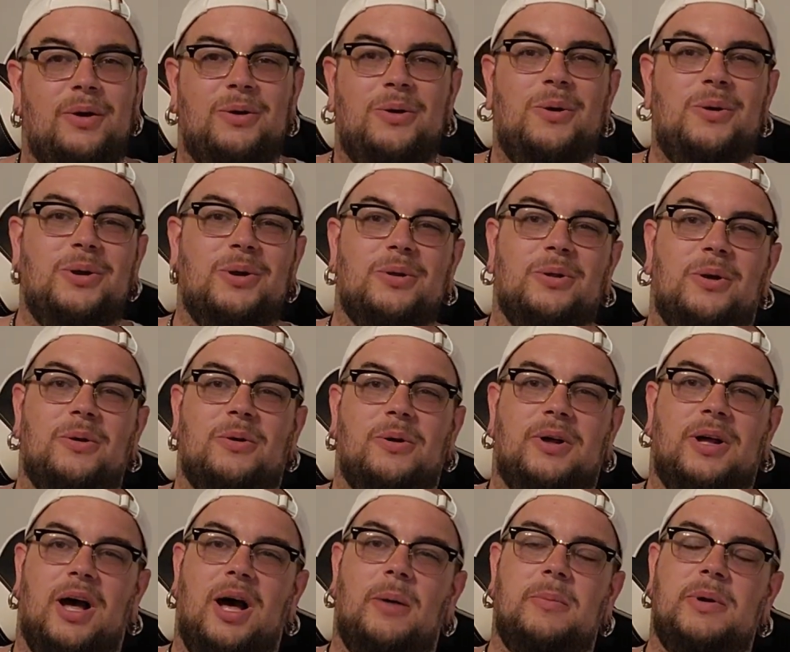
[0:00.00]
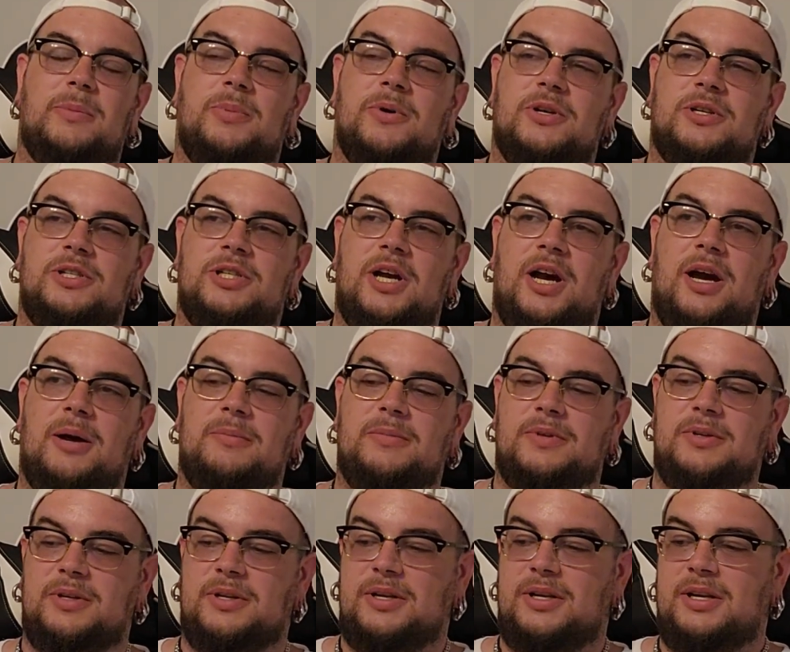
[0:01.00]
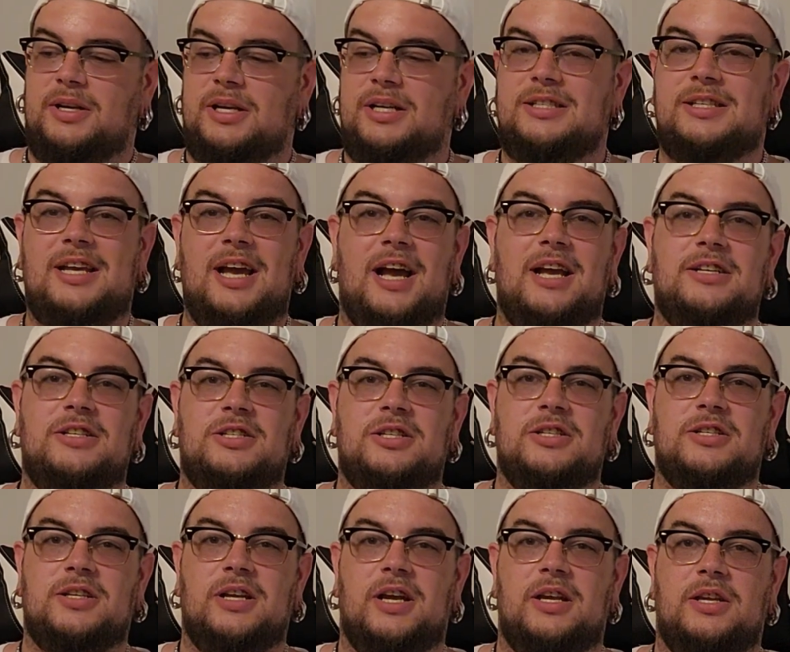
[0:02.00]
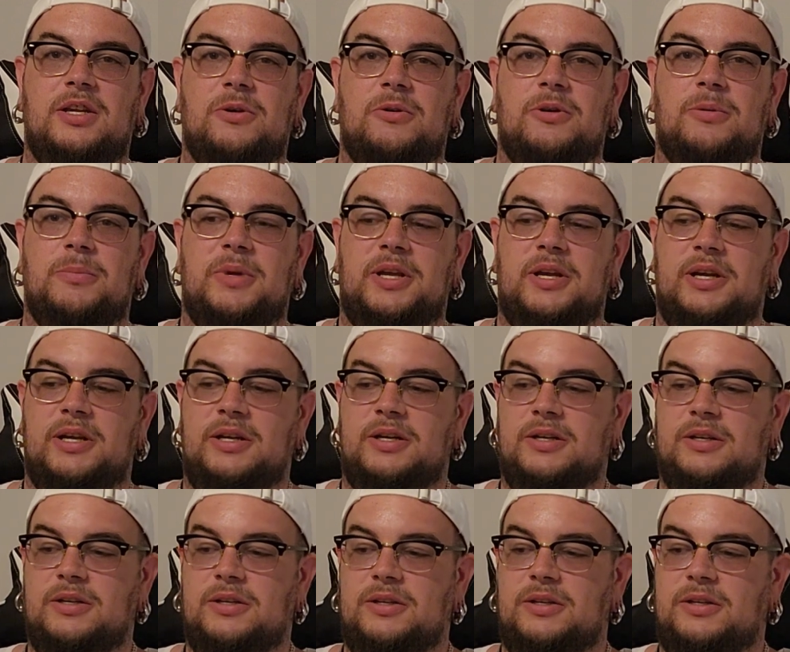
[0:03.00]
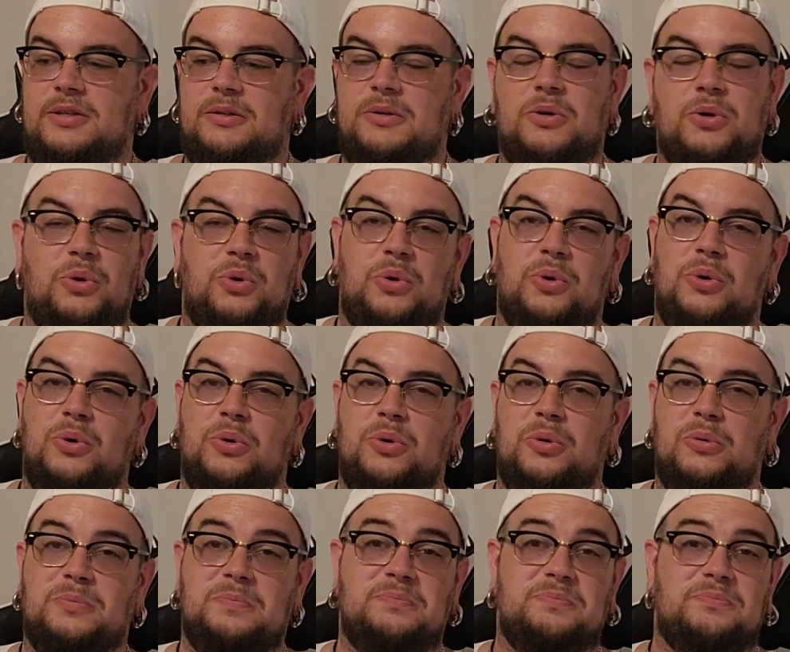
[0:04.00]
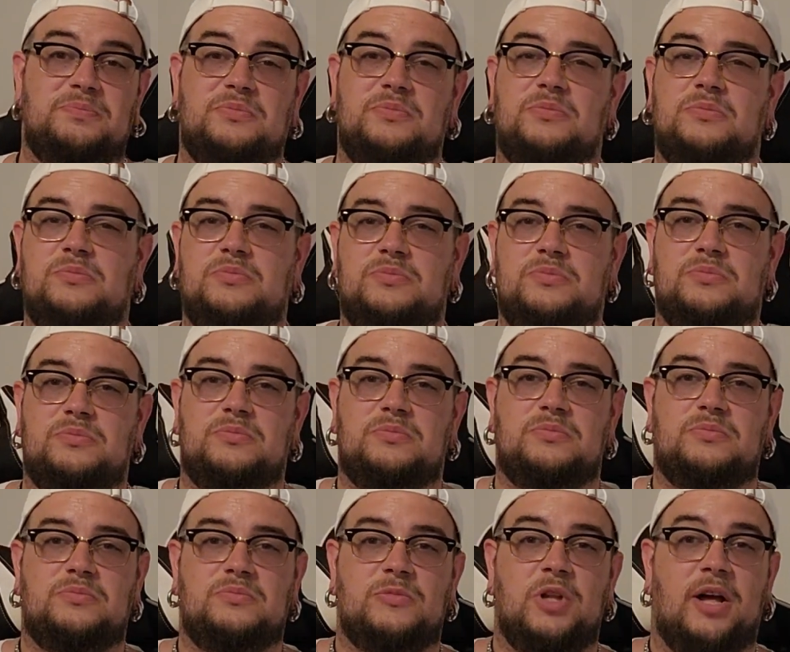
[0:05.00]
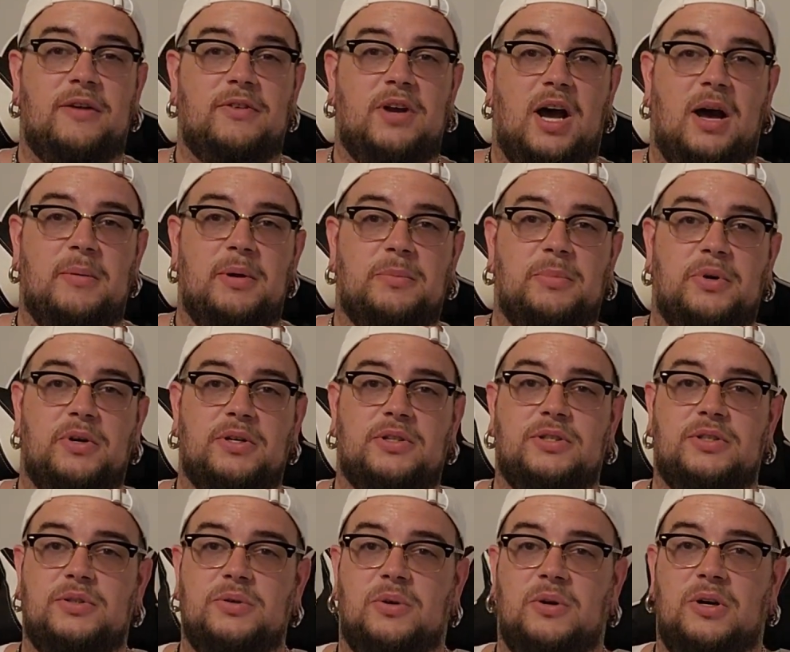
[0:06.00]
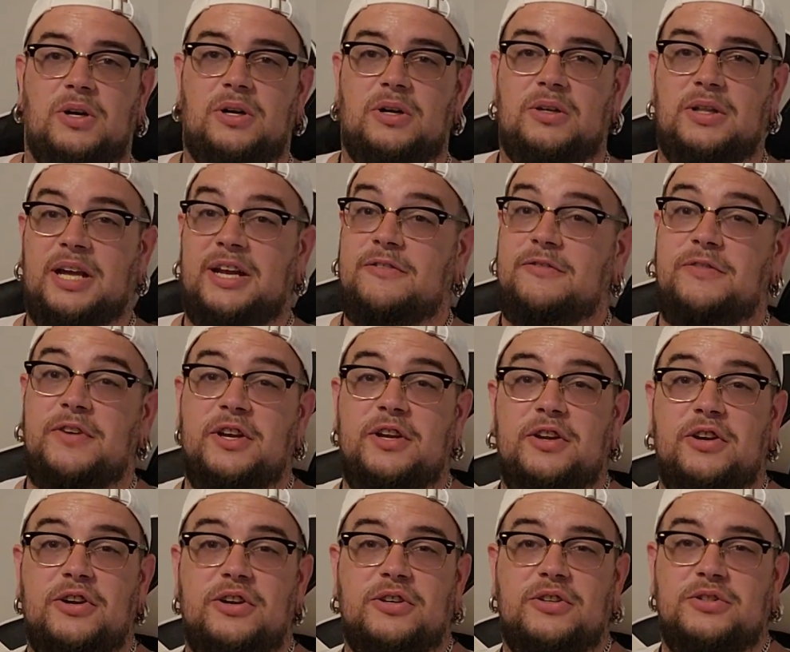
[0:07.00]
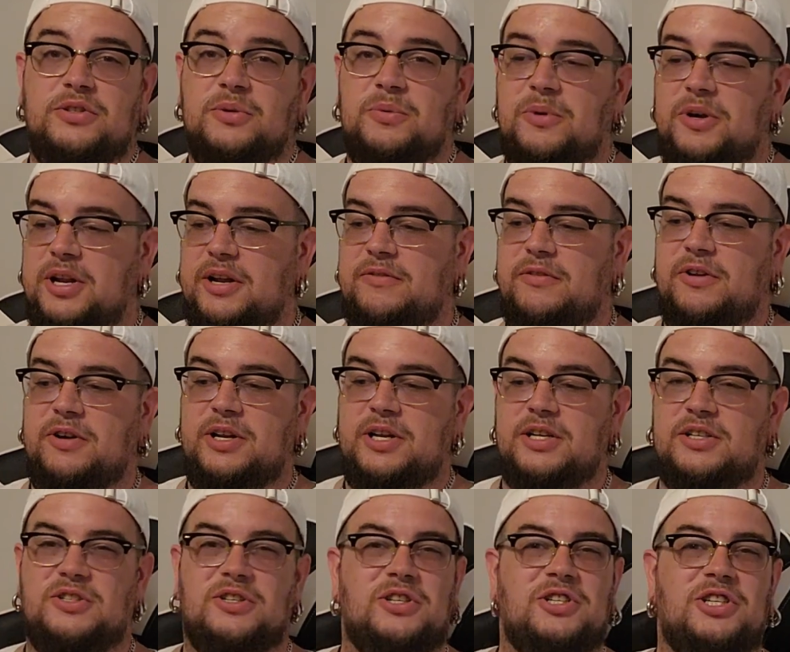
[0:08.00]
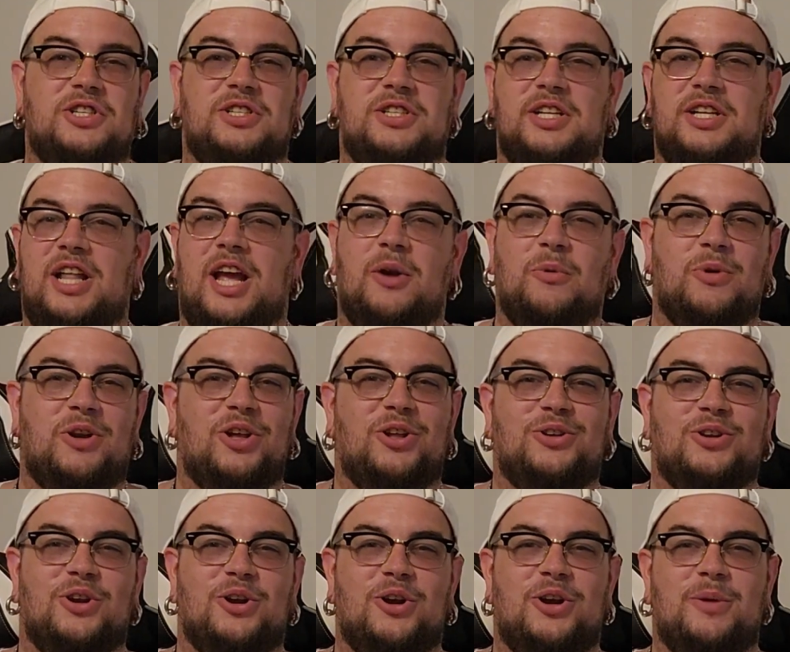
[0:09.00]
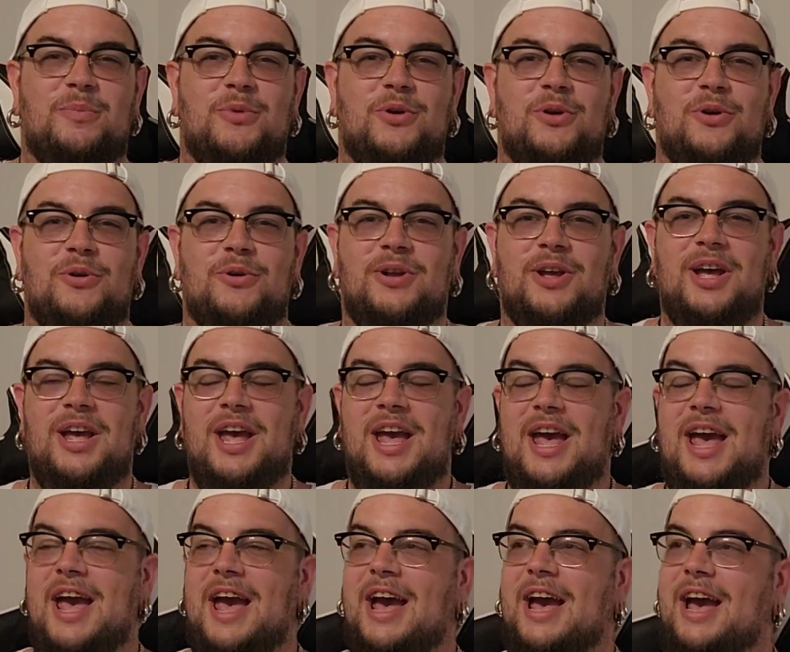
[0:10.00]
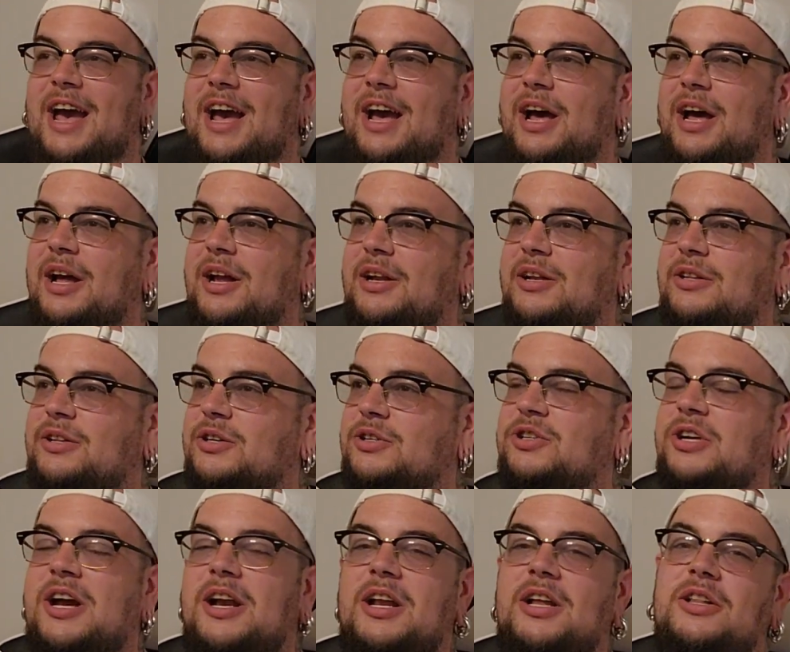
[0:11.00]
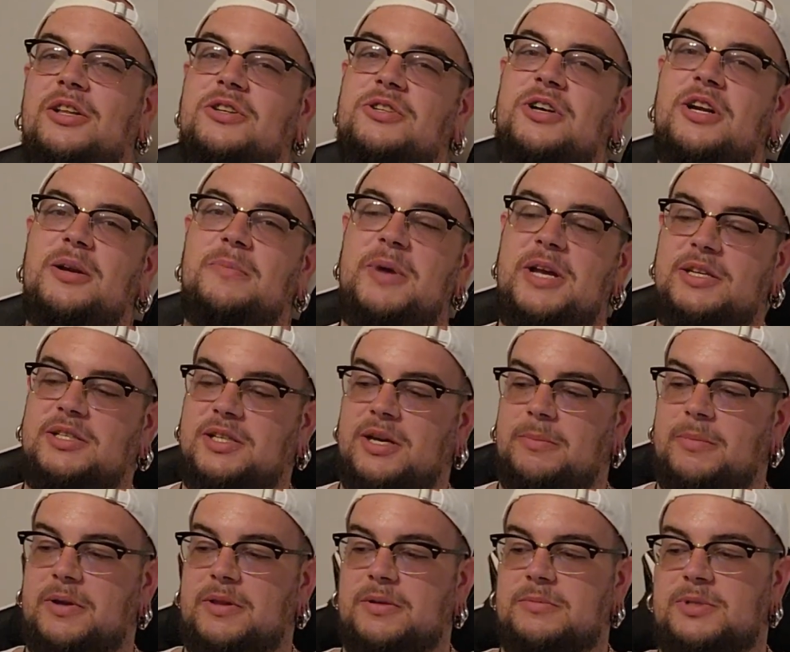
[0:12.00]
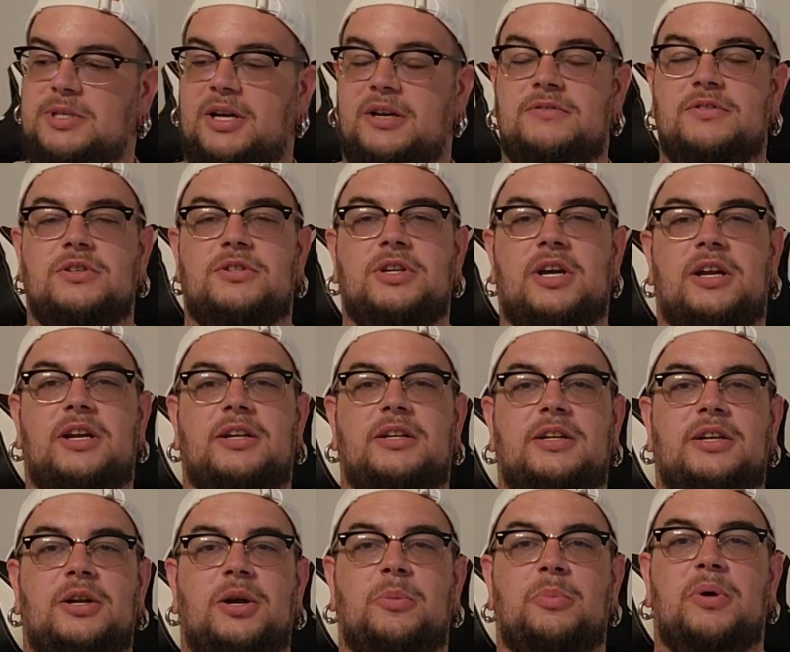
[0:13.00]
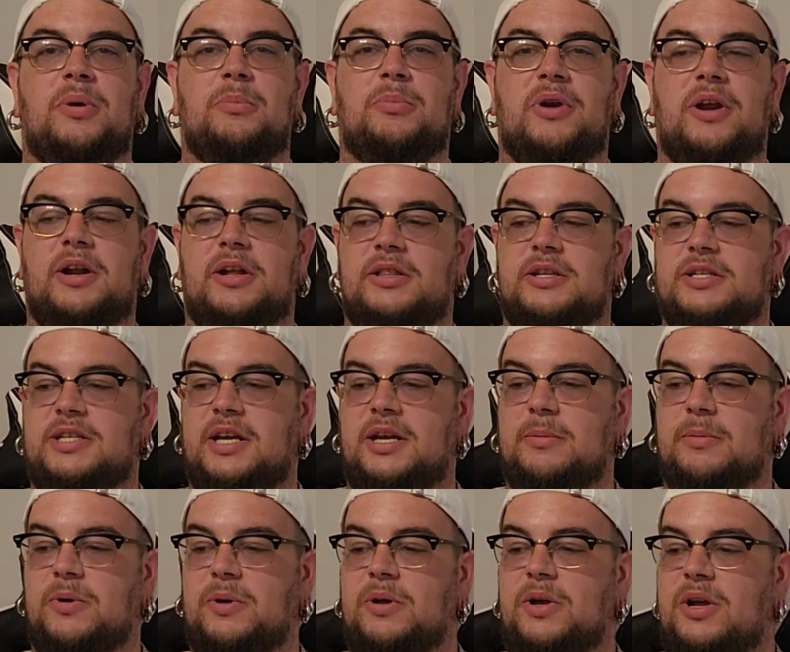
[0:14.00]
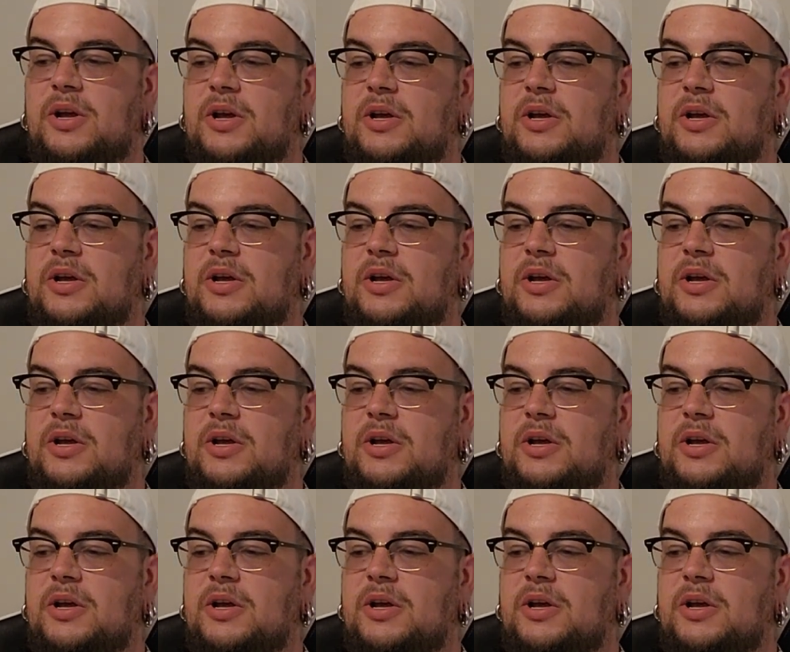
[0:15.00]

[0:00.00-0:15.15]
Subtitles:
go to your local comic book shop. It's guys just like you and me who love comic books or like figures or whatever it is, or just in that real nerdy mood. And they're trying to make something of themselves. They're trying to, put bread on the table.